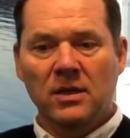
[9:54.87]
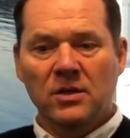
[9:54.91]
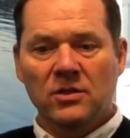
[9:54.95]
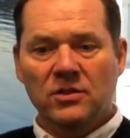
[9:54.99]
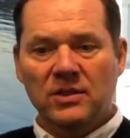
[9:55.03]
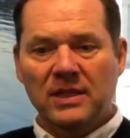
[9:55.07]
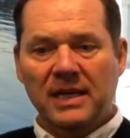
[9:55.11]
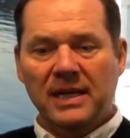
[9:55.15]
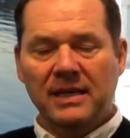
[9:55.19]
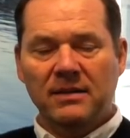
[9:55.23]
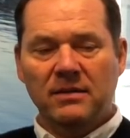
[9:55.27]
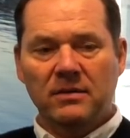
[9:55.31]

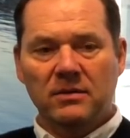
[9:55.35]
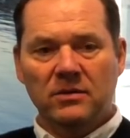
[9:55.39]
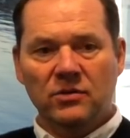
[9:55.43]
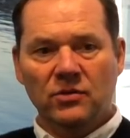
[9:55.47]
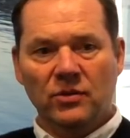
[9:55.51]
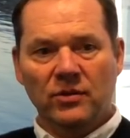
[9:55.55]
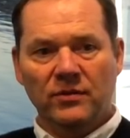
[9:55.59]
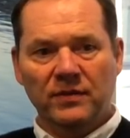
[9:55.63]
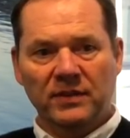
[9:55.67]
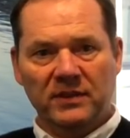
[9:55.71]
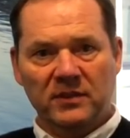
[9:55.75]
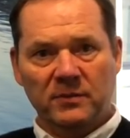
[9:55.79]
So that
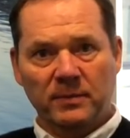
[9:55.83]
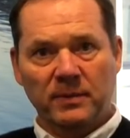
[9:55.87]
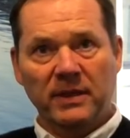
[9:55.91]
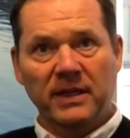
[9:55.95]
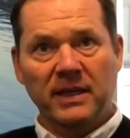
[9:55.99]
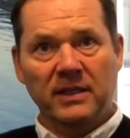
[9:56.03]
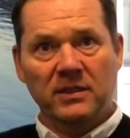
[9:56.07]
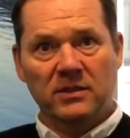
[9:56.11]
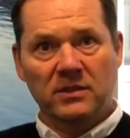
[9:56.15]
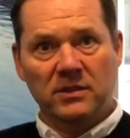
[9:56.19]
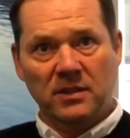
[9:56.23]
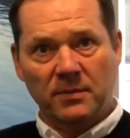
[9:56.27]
sort of
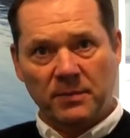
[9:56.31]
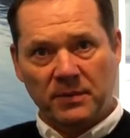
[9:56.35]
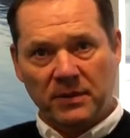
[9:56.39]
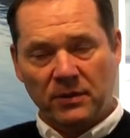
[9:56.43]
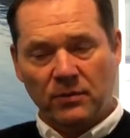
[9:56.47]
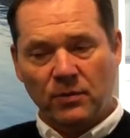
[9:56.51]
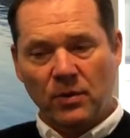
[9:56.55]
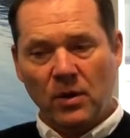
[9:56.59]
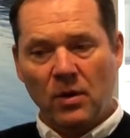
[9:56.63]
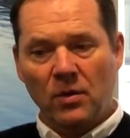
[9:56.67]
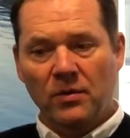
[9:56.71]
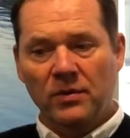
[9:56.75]
explains some of
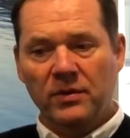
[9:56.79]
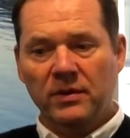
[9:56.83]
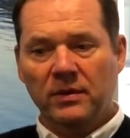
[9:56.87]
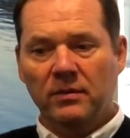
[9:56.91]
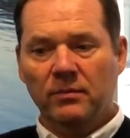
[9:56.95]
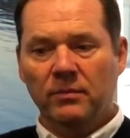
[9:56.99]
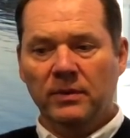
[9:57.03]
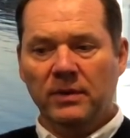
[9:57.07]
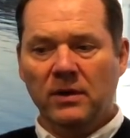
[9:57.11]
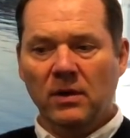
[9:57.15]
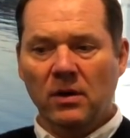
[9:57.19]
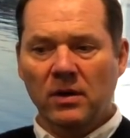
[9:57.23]
the growth.
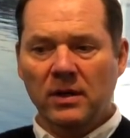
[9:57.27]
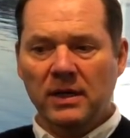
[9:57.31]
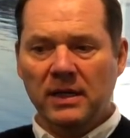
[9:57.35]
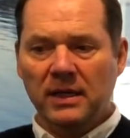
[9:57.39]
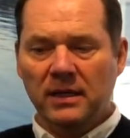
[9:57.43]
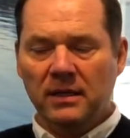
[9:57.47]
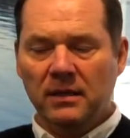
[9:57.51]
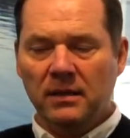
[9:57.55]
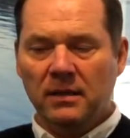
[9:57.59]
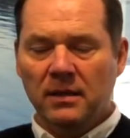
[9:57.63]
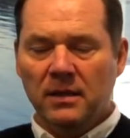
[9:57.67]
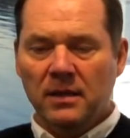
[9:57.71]

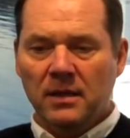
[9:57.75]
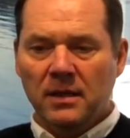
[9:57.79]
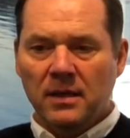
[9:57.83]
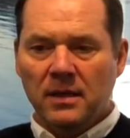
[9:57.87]
Regarding